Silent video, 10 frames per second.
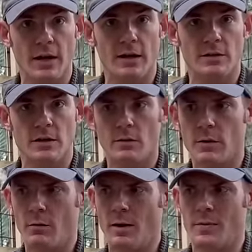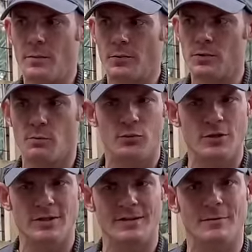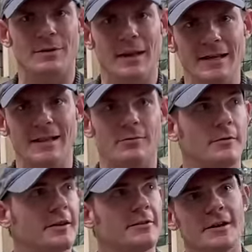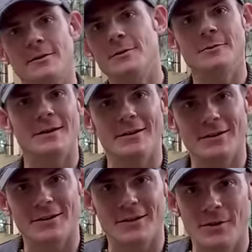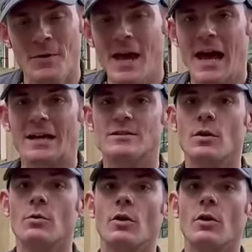And, you know, we want people to appreciate them and like them. We're like, look how cute they are, you know? And so we're